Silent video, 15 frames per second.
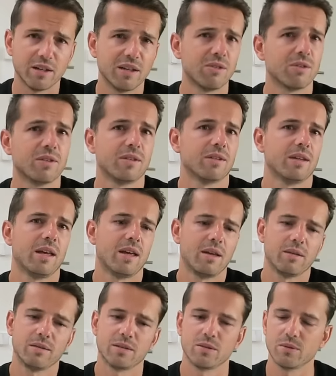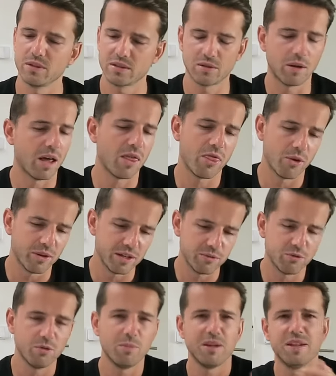No, yeah, so I thought it
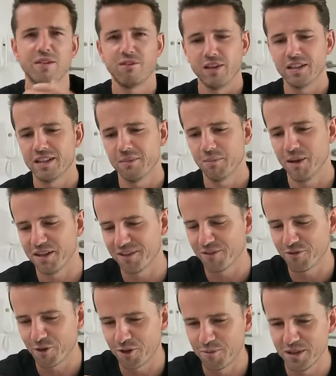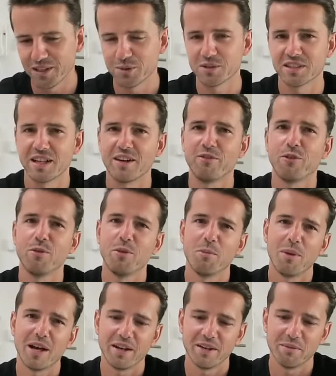would be definitely better for me to start from the
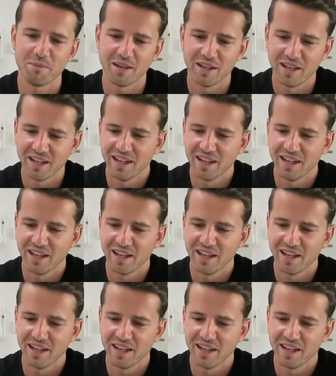bottom,